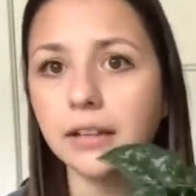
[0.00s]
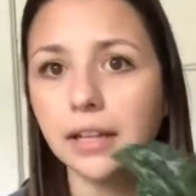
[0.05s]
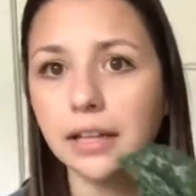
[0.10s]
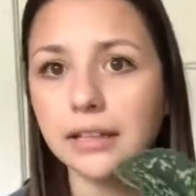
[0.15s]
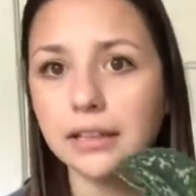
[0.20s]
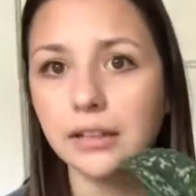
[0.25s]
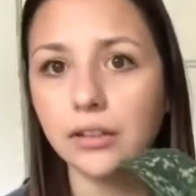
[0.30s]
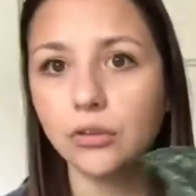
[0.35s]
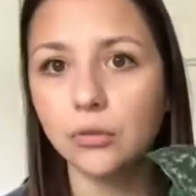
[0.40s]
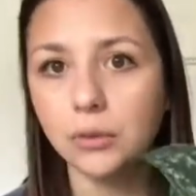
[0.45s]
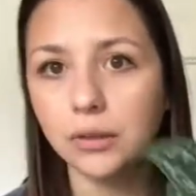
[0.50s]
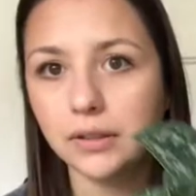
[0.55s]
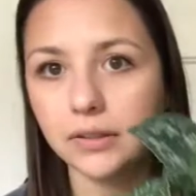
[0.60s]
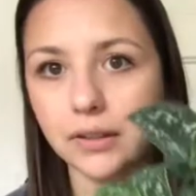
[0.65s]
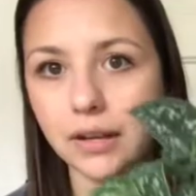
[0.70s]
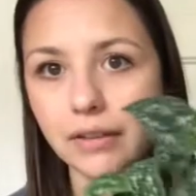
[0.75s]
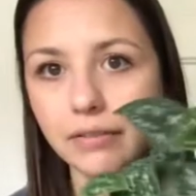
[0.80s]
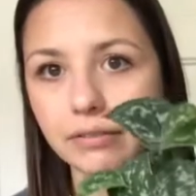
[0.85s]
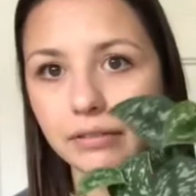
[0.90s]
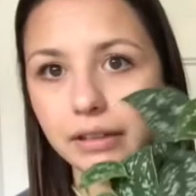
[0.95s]
Like, this one's
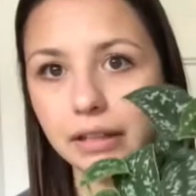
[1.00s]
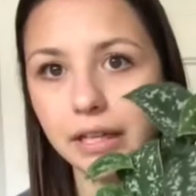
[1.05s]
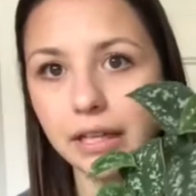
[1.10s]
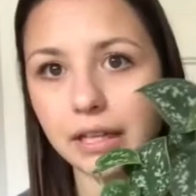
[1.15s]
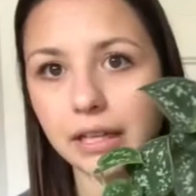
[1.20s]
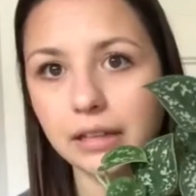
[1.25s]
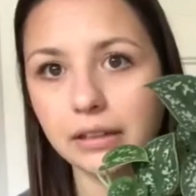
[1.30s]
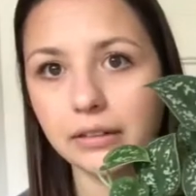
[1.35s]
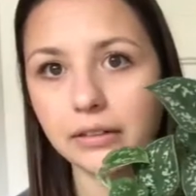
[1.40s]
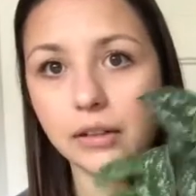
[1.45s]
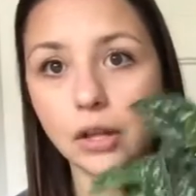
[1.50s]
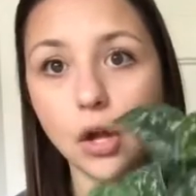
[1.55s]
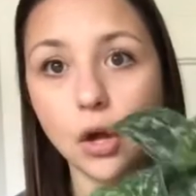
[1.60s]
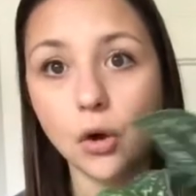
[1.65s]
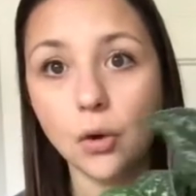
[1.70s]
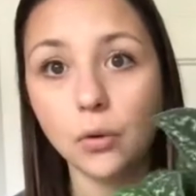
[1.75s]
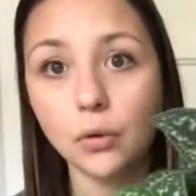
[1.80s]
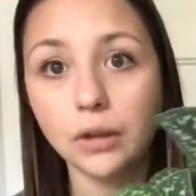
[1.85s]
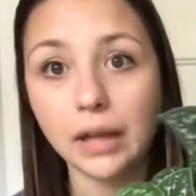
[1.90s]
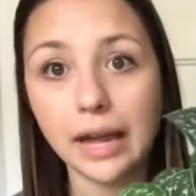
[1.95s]
definitely in
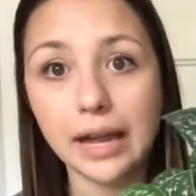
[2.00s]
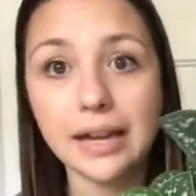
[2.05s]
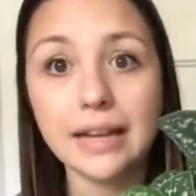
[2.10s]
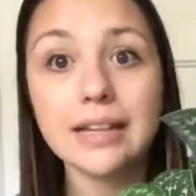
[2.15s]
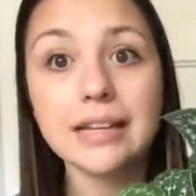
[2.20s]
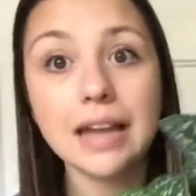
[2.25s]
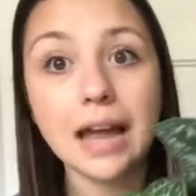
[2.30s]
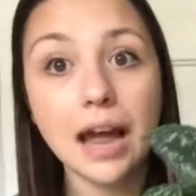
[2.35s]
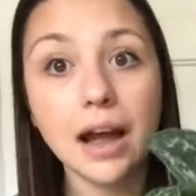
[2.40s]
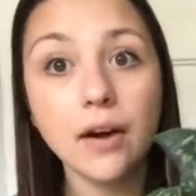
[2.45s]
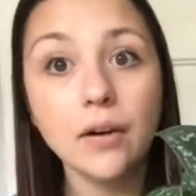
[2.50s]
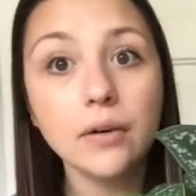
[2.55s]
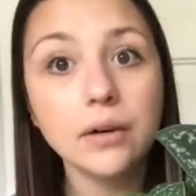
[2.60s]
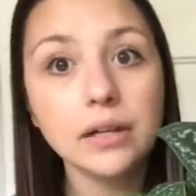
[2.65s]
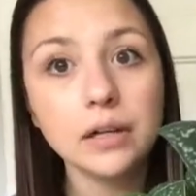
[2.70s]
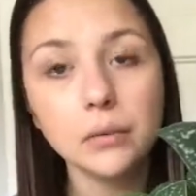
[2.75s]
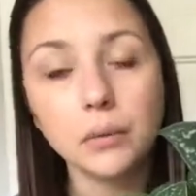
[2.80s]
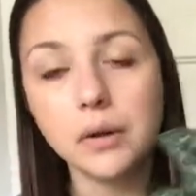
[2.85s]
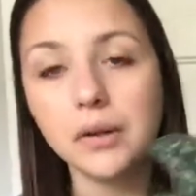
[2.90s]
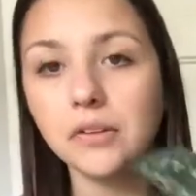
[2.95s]
low light now, and
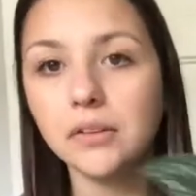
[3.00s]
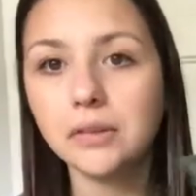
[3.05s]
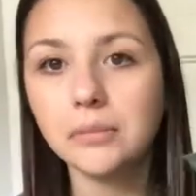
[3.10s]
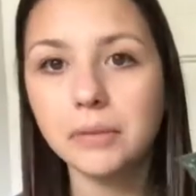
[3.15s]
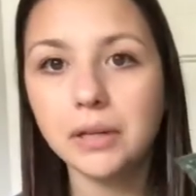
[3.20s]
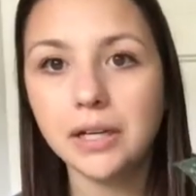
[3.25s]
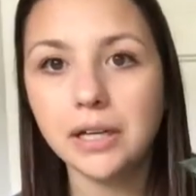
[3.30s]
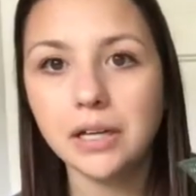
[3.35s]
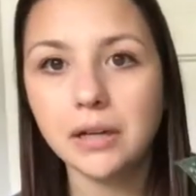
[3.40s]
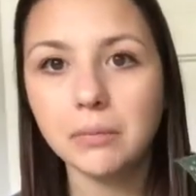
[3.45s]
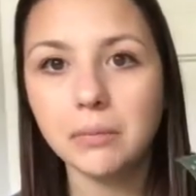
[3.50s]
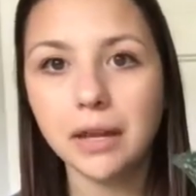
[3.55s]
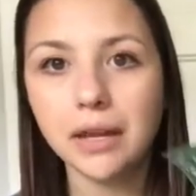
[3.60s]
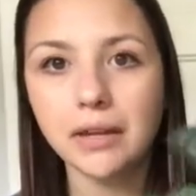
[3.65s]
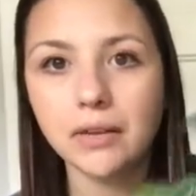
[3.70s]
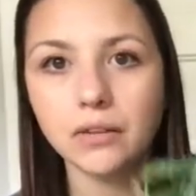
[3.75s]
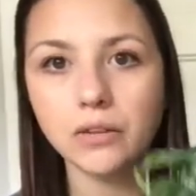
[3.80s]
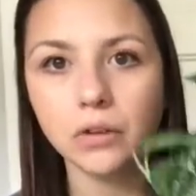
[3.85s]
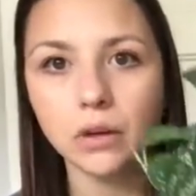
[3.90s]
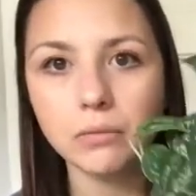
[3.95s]
it was in medium
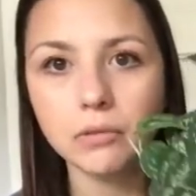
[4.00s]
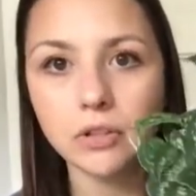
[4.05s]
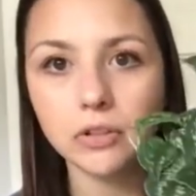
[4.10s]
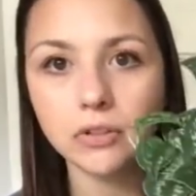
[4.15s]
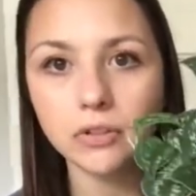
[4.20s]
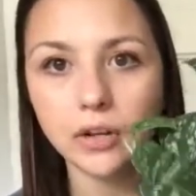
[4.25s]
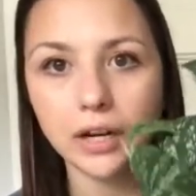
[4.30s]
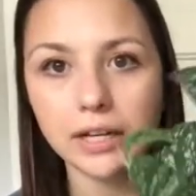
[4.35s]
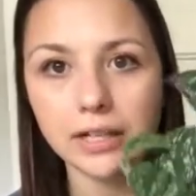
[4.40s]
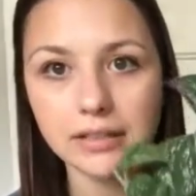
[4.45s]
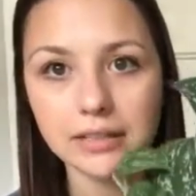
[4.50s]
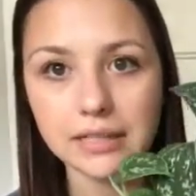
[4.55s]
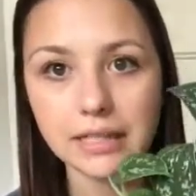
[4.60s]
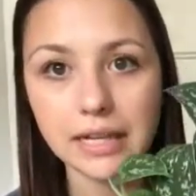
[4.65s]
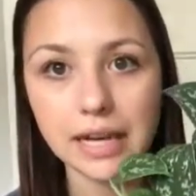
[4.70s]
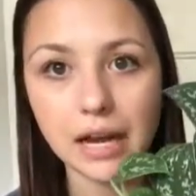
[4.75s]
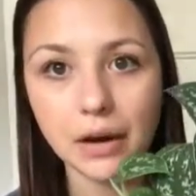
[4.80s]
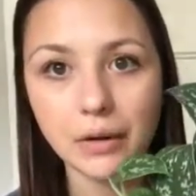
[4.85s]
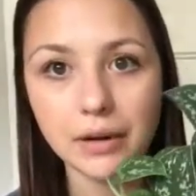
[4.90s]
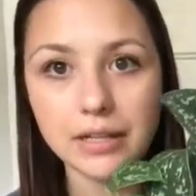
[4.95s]
light, so I'm just trying to see
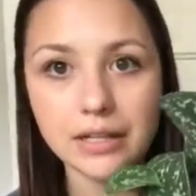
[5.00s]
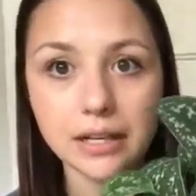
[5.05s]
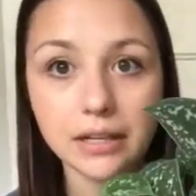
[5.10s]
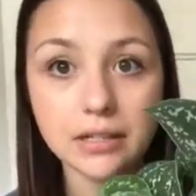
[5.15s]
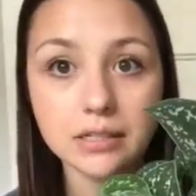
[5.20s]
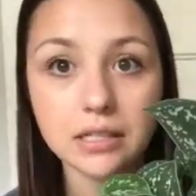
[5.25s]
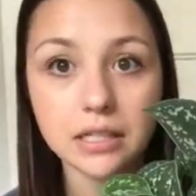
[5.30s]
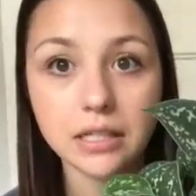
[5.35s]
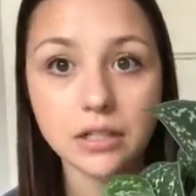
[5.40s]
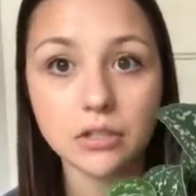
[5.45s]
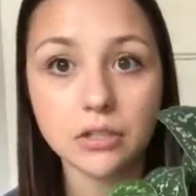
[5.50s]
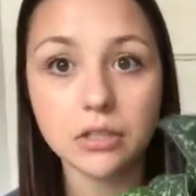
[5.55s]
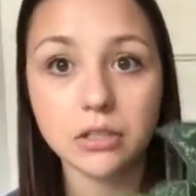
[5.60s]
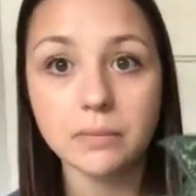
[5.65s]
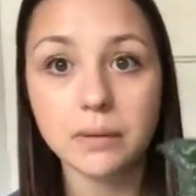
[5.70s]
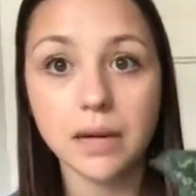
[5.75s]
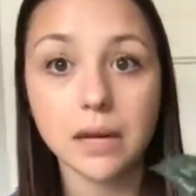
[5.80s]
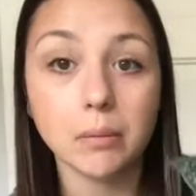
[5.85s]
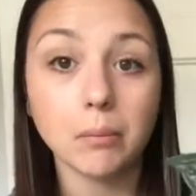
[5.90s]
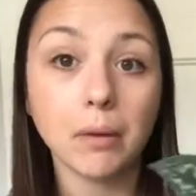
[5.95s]
how it does. It used to
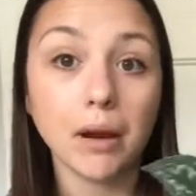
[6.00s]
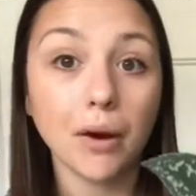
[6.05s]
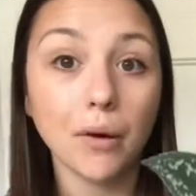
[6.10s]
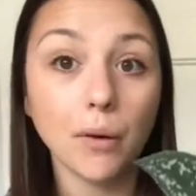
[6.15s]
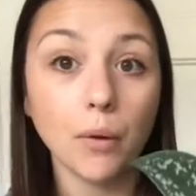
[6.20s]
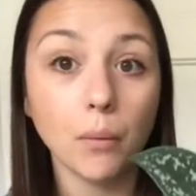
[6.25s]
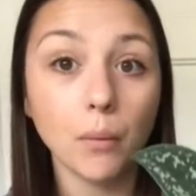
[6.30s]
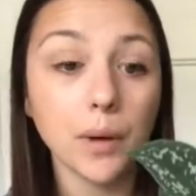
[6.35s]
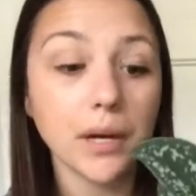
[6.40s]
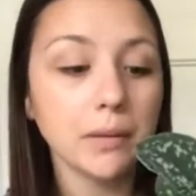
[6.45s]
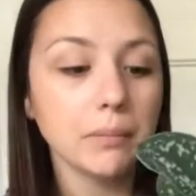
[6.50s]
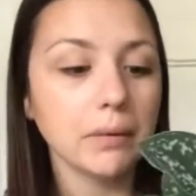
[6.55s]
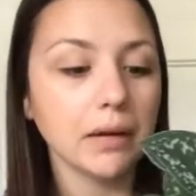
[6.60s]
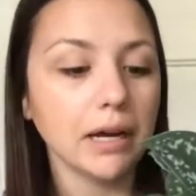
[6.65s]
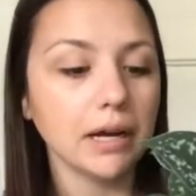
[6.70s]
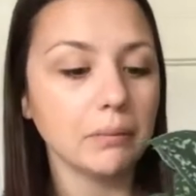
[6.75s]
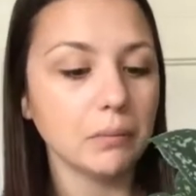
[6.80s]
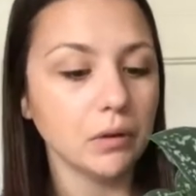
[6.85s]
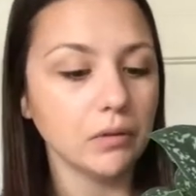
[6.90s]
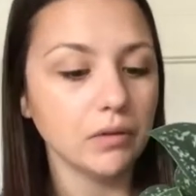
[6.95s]
be in my hallway, but
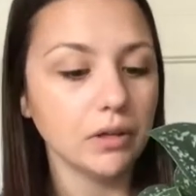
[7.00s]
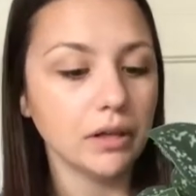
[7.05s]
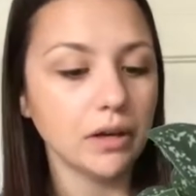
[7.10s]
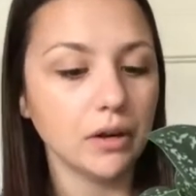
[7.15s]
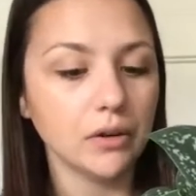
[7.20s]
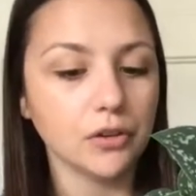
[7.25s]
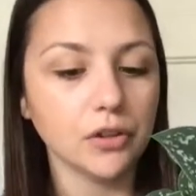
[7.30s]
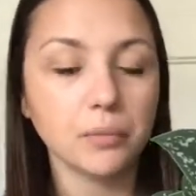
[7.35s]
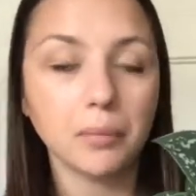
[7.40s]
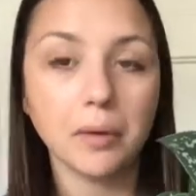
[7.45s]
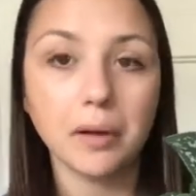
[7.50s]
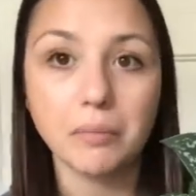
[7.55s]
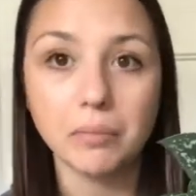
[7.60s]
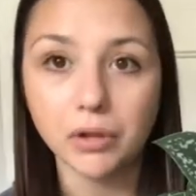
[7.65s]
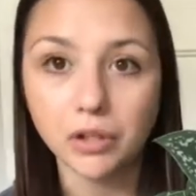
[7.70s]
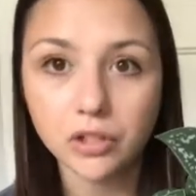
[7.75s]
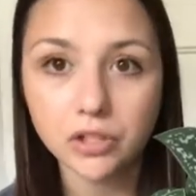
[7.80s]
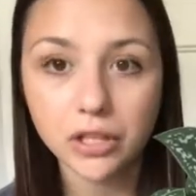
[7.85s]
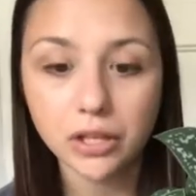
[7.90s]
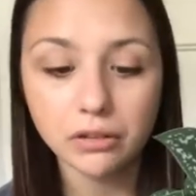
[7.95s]
I moved it onto my
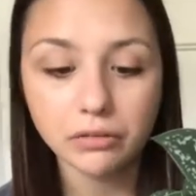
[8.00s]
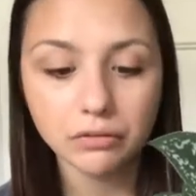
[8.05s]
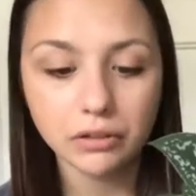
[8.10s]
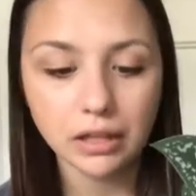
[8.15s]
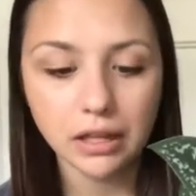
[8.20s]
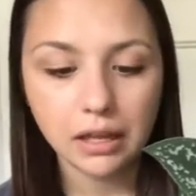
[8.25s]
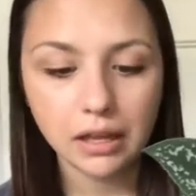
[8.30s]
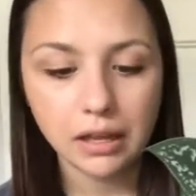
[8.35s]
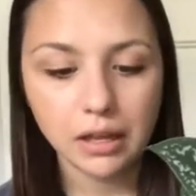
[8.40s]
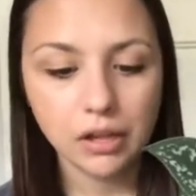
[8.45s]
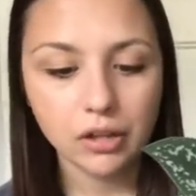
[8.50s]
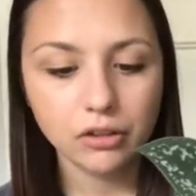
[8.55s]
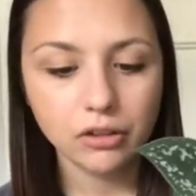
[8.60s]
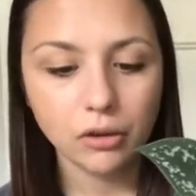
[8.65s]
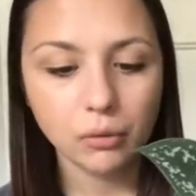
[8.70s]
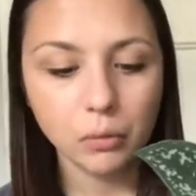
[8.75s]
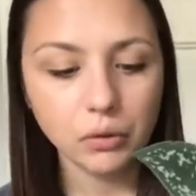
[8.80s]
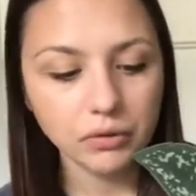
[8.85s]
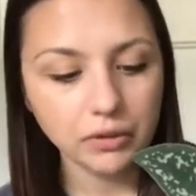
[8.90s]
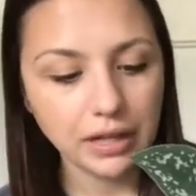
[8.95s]
bookshelf, so
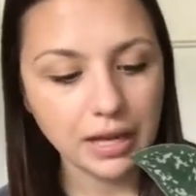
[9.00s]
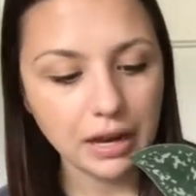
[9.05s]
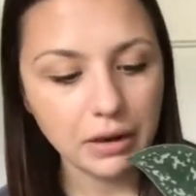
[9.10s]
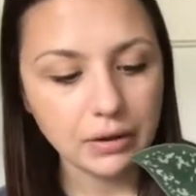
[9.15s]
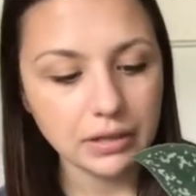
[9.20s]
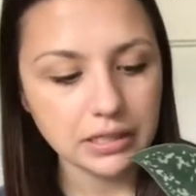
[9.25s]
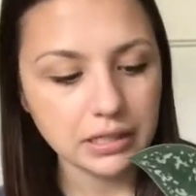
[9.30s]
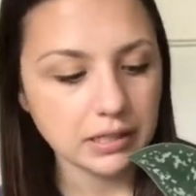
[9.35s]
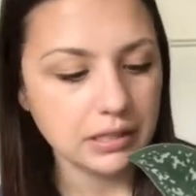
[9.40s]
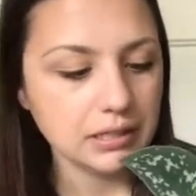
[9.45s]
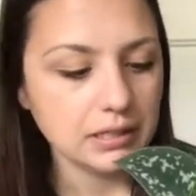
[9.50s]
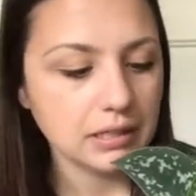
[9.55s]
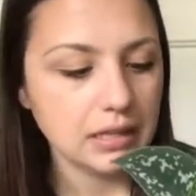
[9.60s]
we'll see how it does.